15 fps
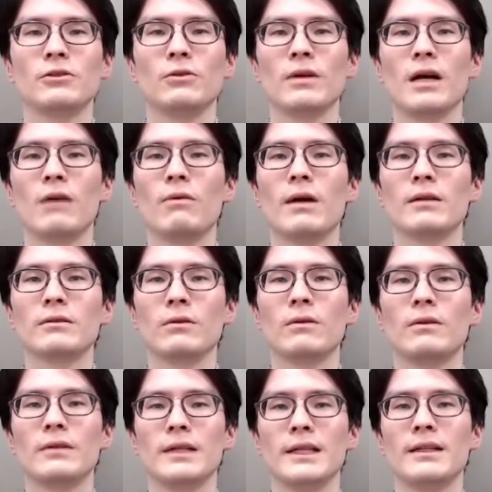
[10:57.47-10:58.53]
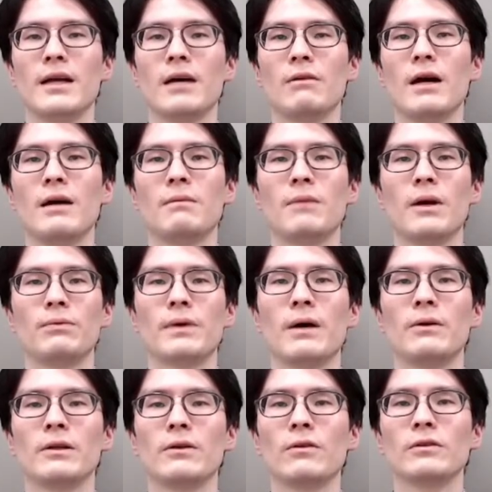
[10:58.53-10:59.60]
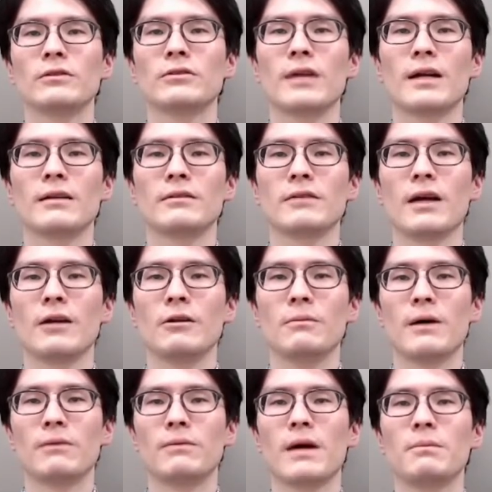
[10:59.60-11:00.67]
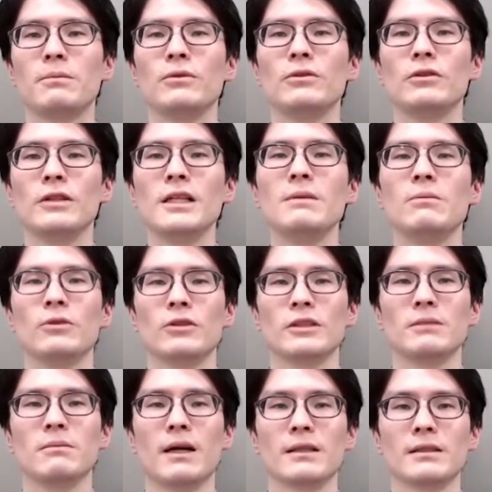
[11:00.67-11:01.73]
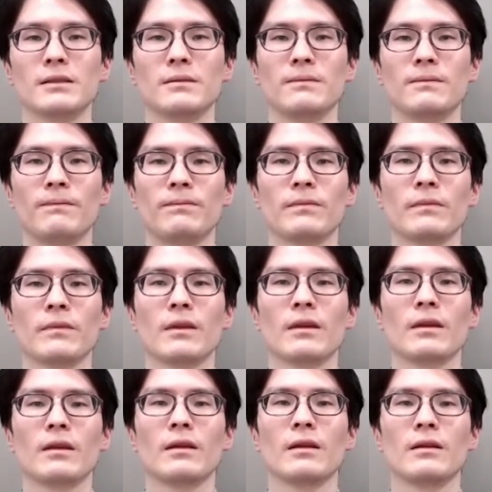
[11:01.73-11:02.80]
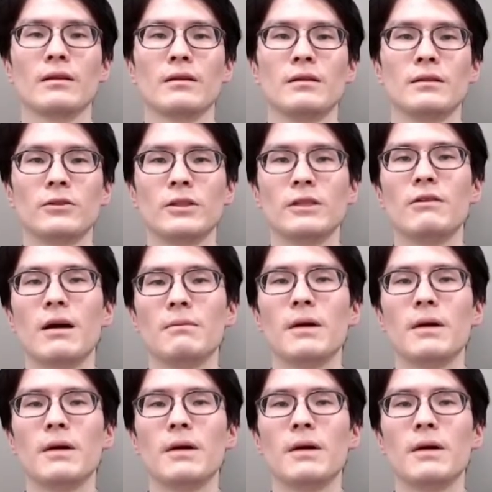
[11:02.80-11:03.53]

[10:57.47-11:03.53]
When all iterations are done, the reader returns the buffer to the reconstructor's buffer pool.